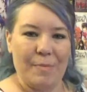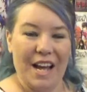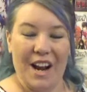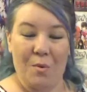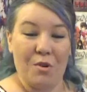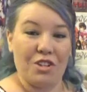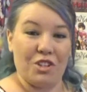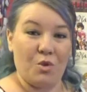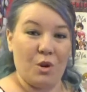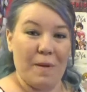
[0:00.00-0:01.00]
but I wanted
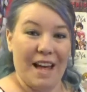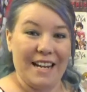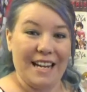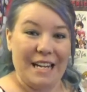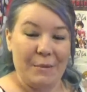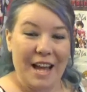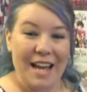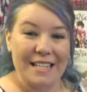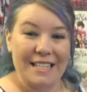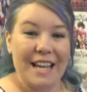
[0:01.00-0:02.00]
to talk about it
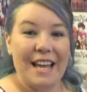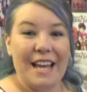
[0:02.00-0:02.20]
anyways,